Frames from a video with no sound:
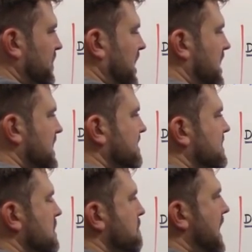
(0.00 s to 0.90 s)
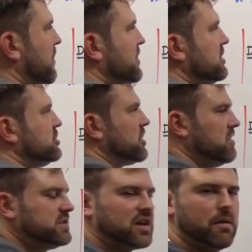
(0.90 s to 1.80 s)
okay, is the amount the
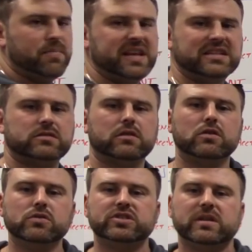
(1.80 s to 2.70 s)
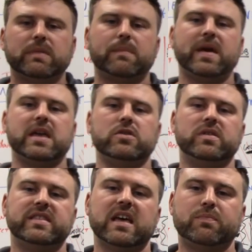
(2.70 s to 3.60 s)
insurance company is losing by paying you
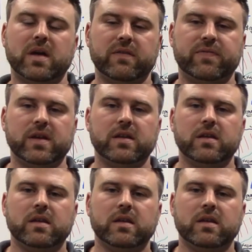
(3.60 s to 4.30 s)
the death benefit